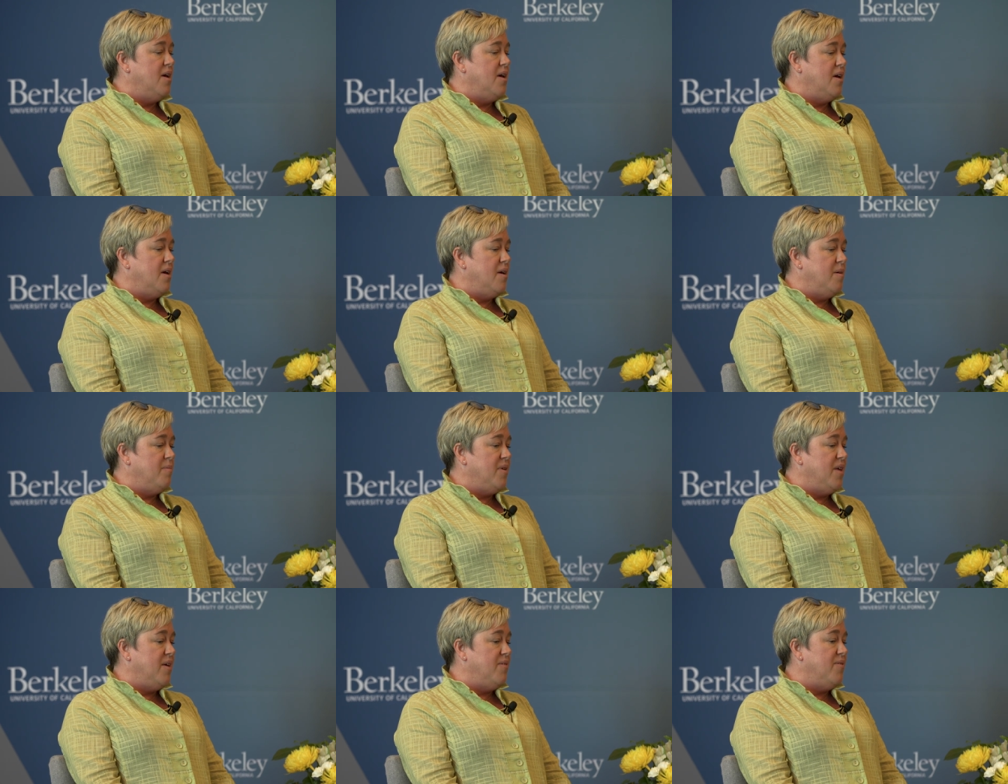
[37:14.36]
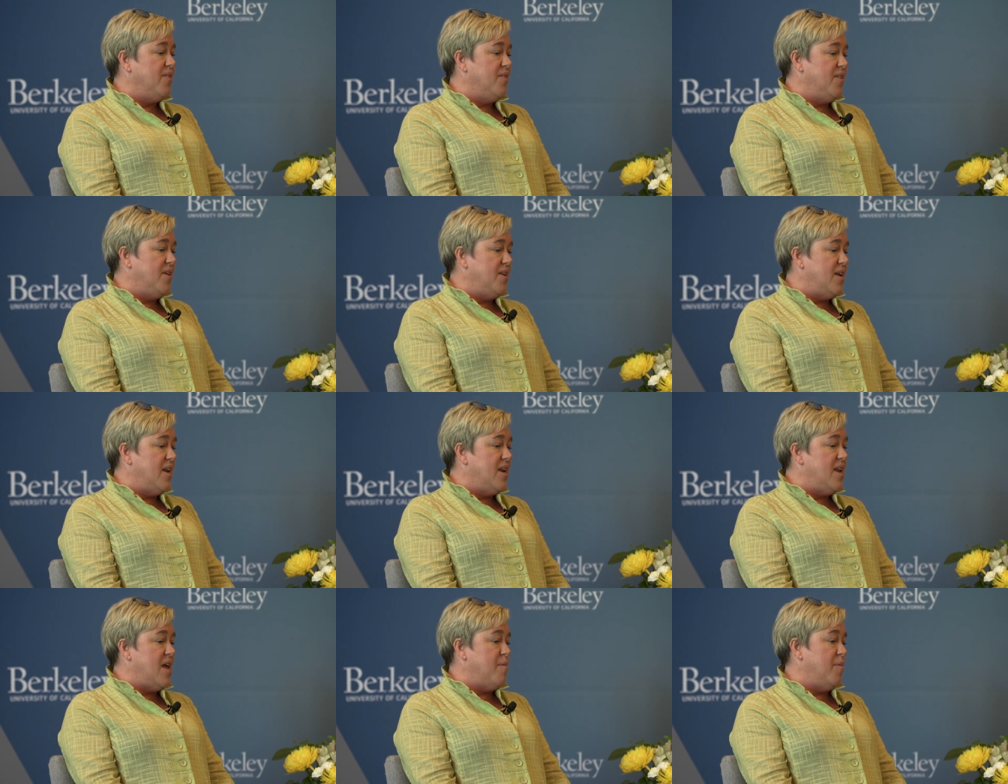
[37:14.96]
um, given the
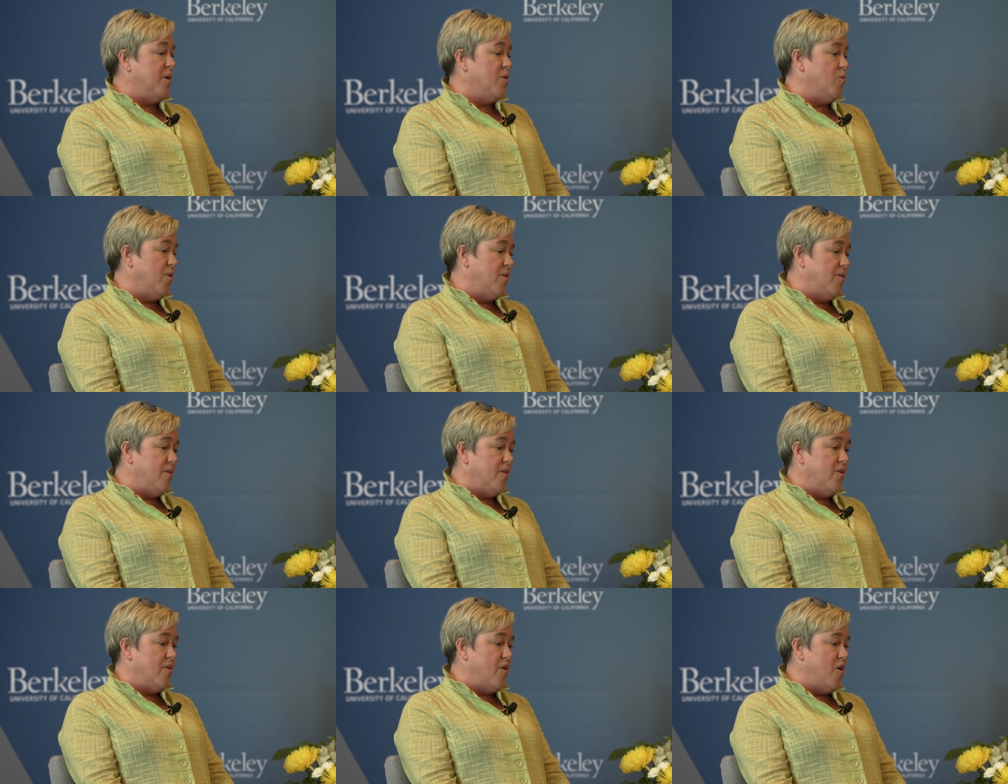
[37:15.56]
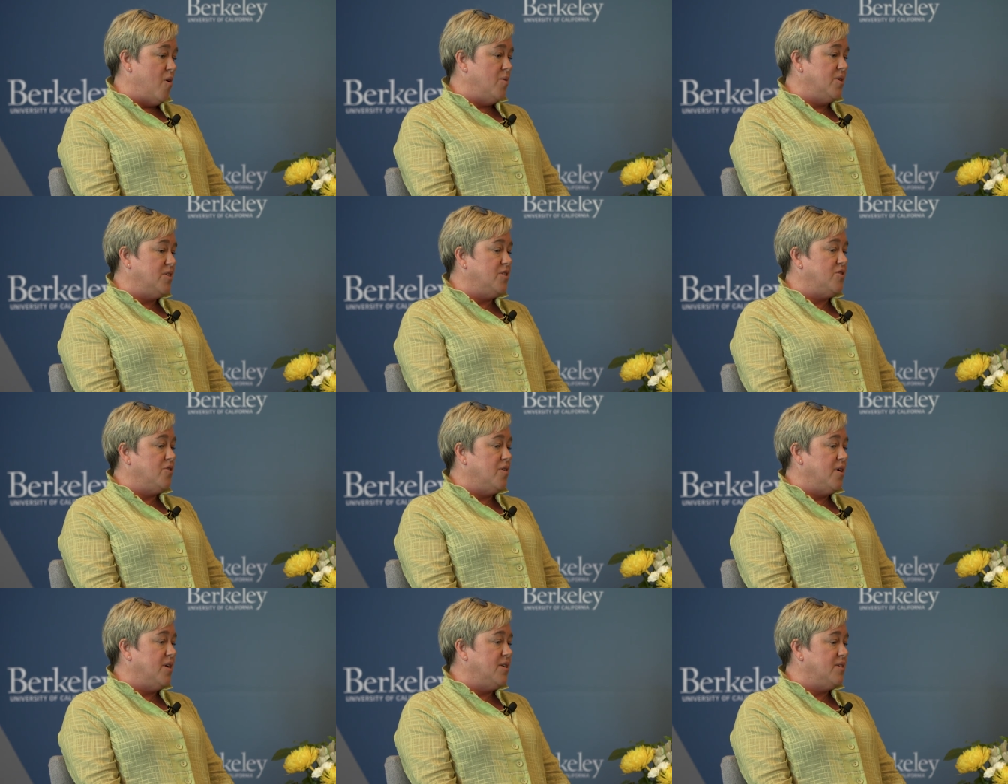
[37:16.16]
dynamic where they're always
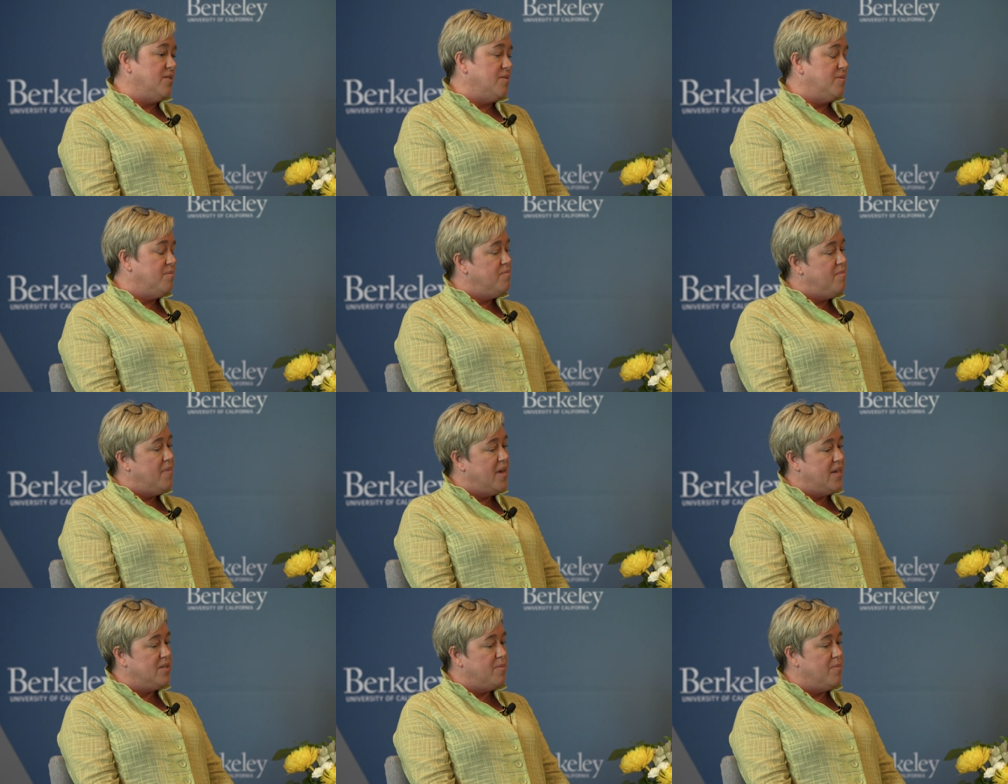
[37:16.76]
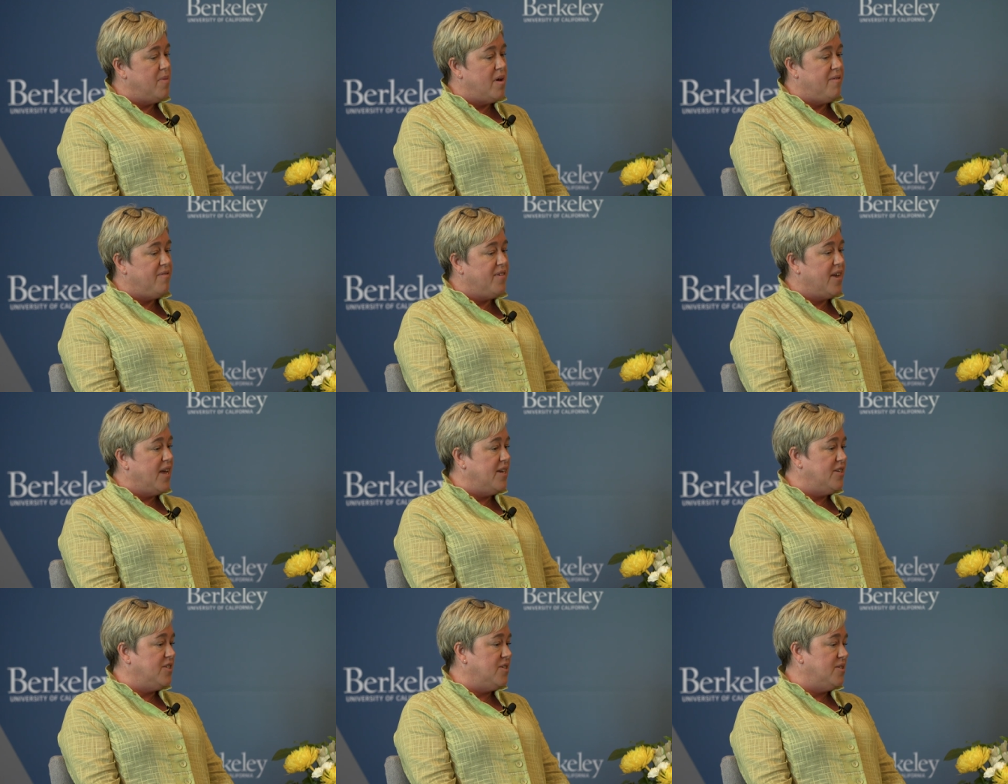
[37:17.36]
trying to make some
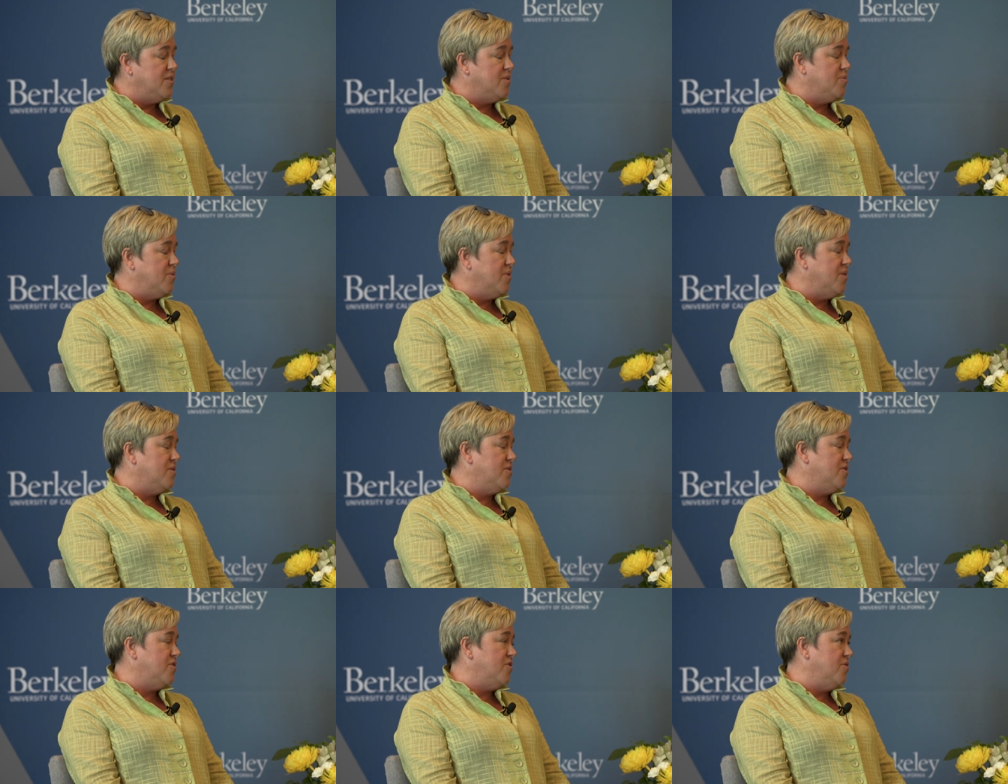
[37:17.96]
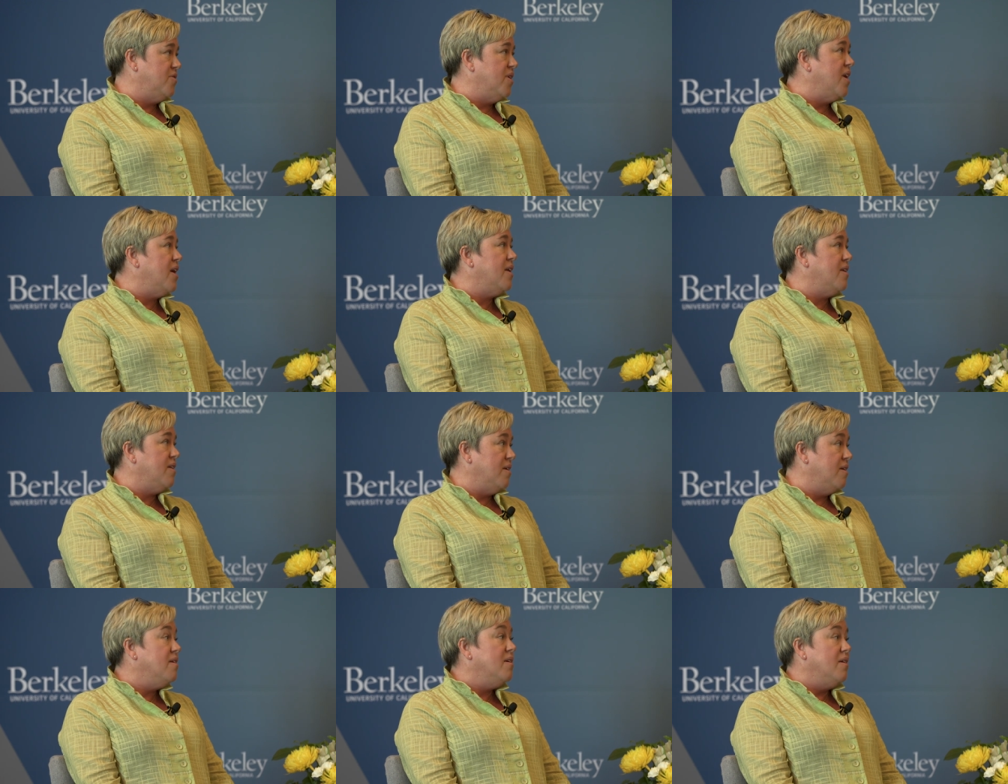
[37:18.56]
modifications with student
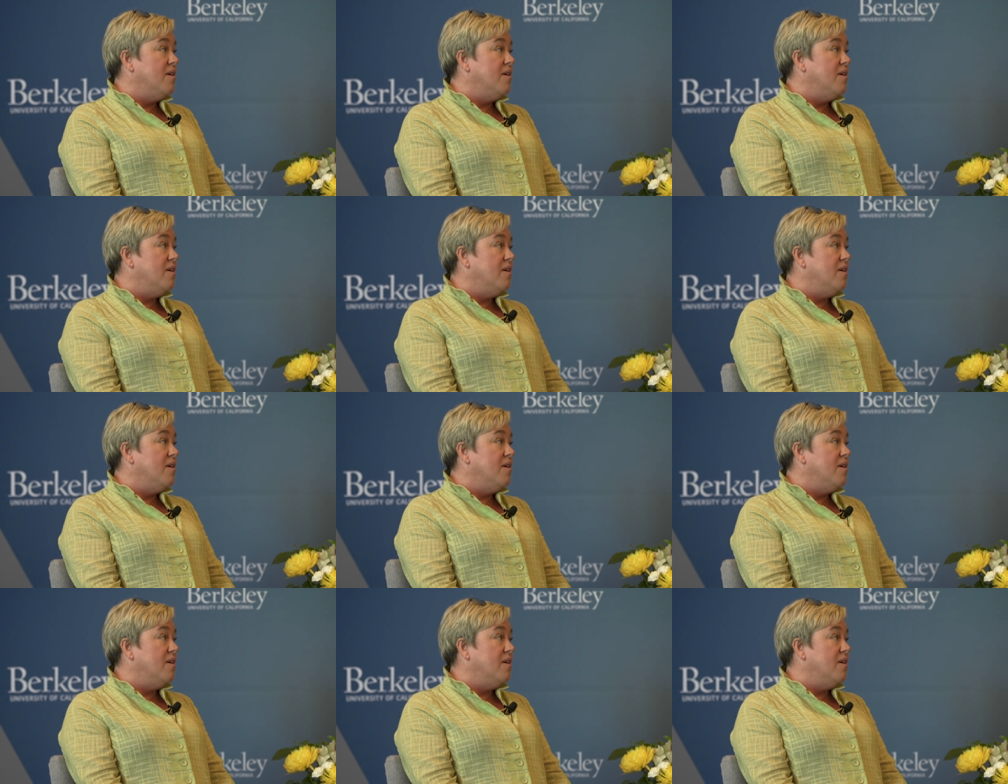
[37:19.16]
aid